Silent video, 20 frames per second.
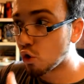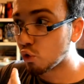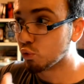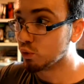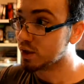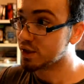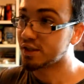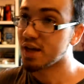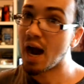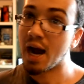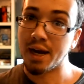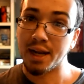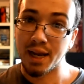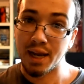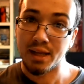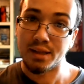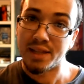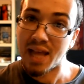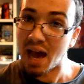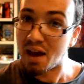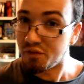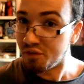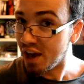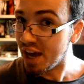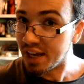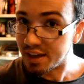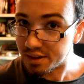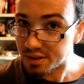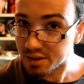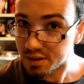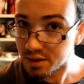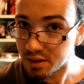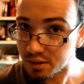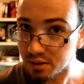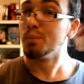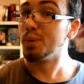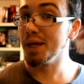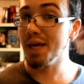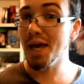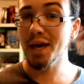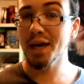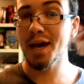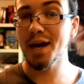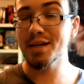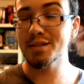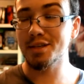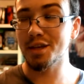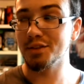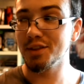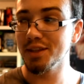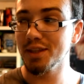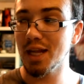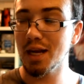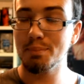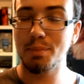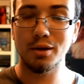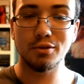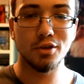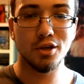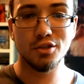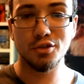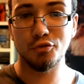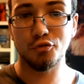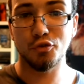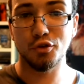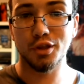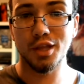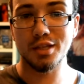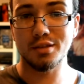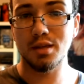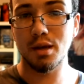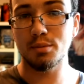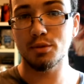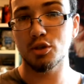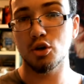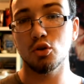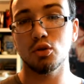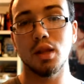residing in that vase. But yeah, guys, I think that about does it for this episode.